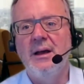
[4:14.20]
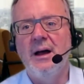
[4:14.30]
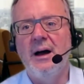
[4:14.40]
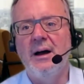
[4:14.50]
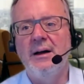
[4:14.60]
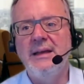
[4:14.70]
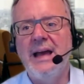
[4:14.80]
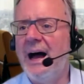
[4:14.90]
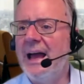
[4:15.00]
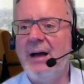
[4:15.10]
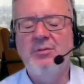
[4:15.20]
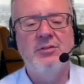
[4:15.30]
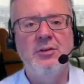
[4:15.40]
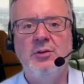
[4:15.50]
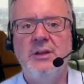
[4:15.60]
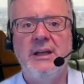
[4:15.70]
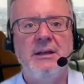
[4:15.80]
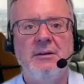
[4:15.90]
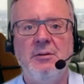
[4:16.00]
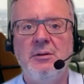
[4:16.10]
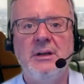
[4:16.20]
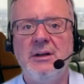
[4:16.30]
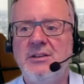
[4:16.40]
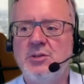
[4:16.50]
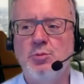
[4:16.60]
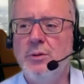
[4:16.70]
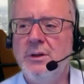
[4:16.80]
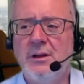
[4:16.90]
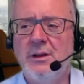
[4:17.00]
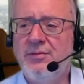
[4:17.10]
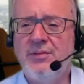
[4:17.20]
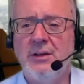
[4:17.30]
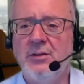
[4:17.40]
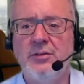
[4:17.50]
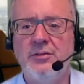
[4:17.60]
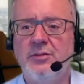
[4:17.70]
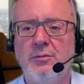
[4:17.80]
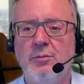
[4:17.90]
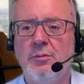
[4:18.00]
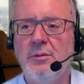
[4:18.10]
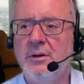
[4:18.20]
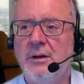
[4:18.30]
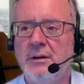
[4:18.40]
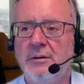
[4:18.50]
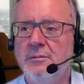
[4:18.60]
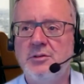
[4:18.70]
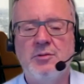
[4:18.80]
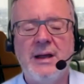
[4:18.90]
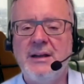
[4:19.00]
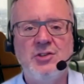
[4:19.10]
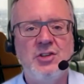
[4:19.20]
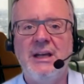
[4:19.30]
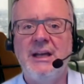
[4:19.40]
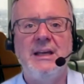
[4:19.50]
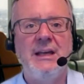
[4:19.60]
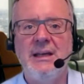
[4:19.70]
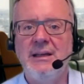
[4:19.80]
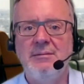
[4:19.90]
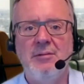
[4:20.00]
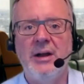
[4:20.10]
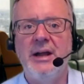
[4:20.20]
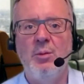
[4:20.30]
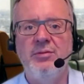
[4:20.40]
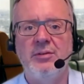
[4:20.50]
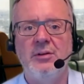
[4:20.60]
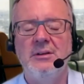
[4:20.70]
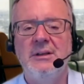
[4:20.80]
uh, yeah, I absolutely, you know, it just really feels uh, strange, icky, unhelpful